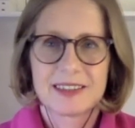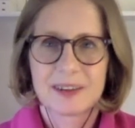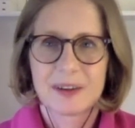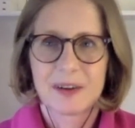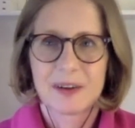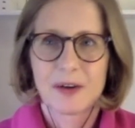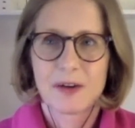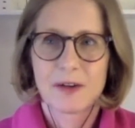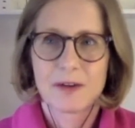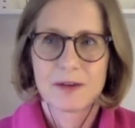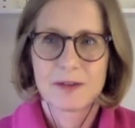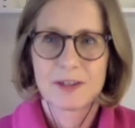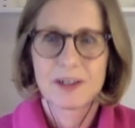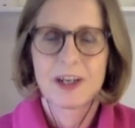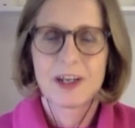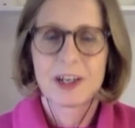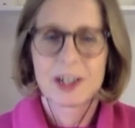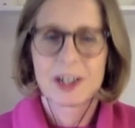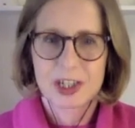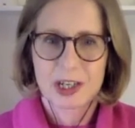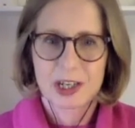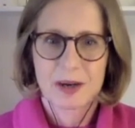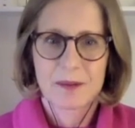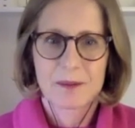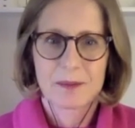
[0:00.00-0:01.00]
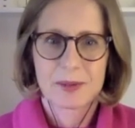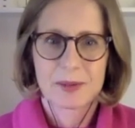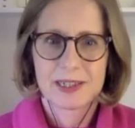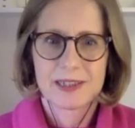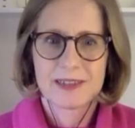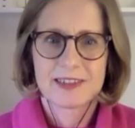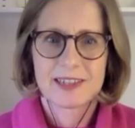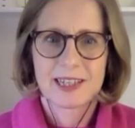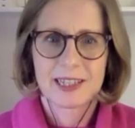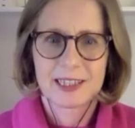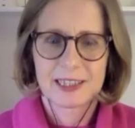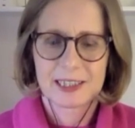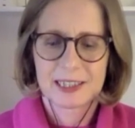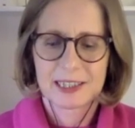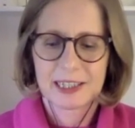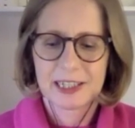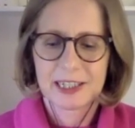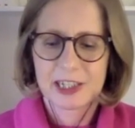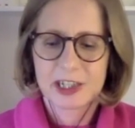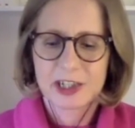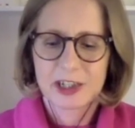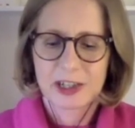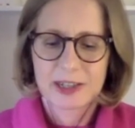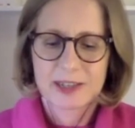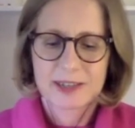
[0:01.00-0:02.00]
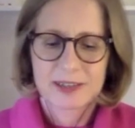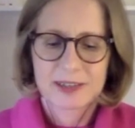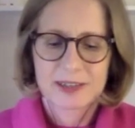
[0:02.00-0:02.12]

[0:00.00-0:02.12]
of larger companies taking an interest.